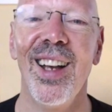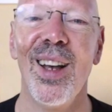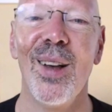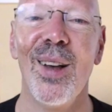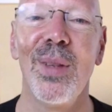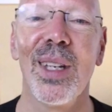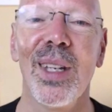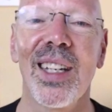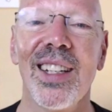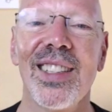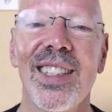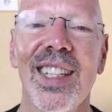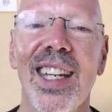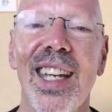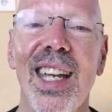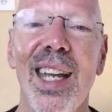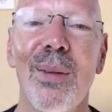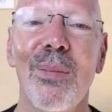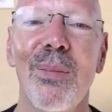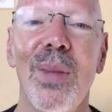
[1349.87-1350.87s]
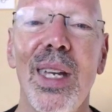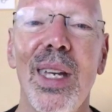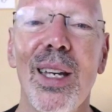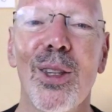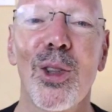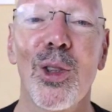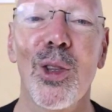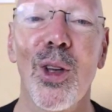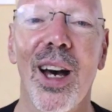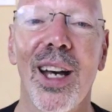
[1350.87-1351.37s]
because it can't be a
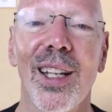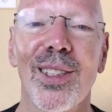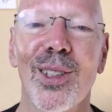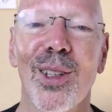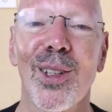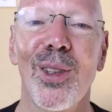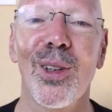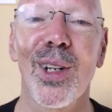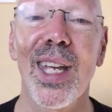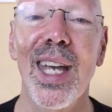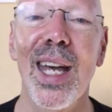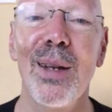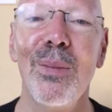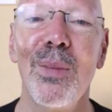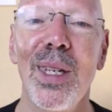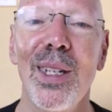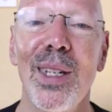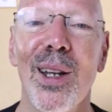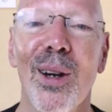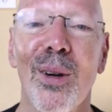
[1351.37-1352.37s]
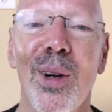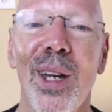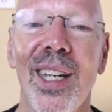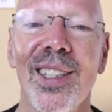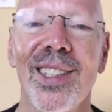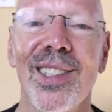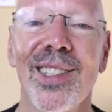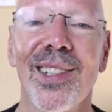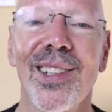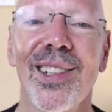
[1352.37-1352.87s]
thought. So there can be no
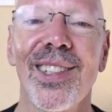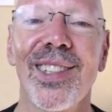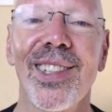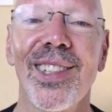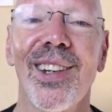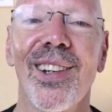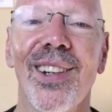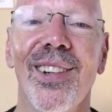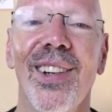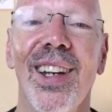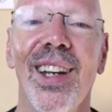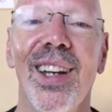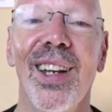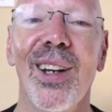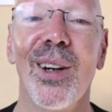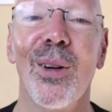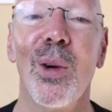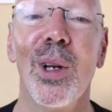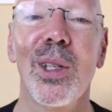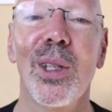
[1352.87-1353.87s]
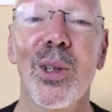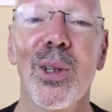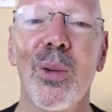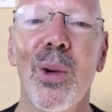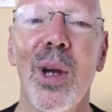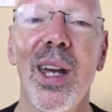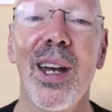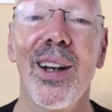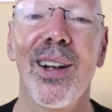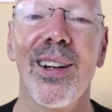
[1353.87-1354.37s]
answer. So what's
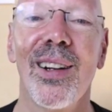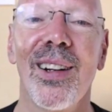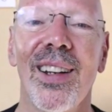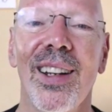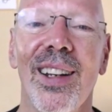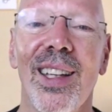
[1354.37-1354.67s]
aware?